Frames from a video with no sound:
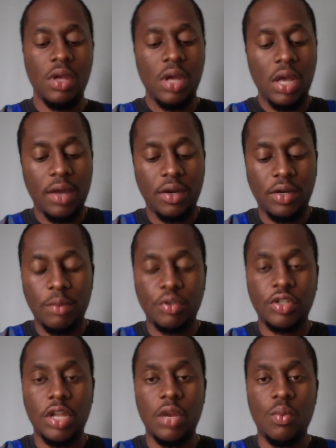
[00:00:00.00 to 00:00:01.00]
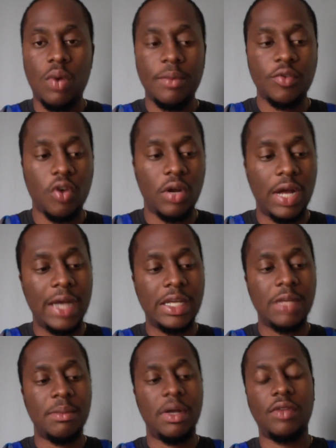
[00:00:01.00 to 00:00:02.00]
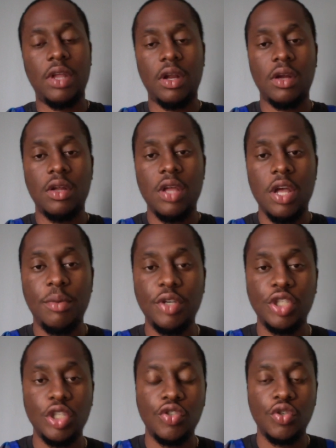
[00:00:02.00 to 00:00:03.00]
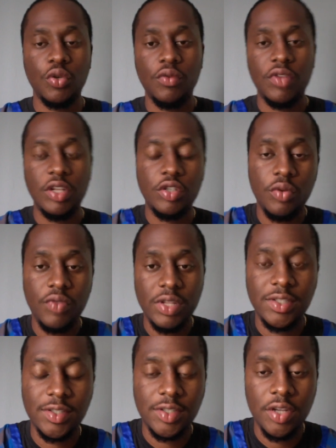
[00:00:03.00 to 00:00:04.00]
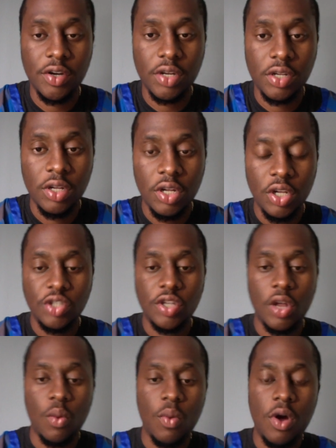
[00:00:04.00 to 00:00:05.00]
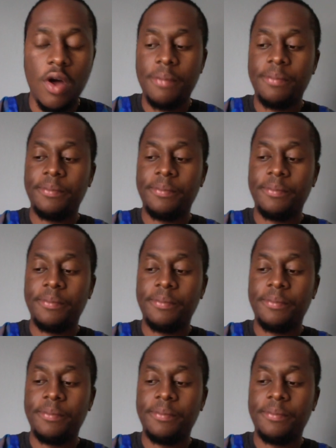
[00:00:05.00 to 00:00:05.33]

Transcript: And the double shalom to all the Akim out there pushing the truth and sincerity. Shalom.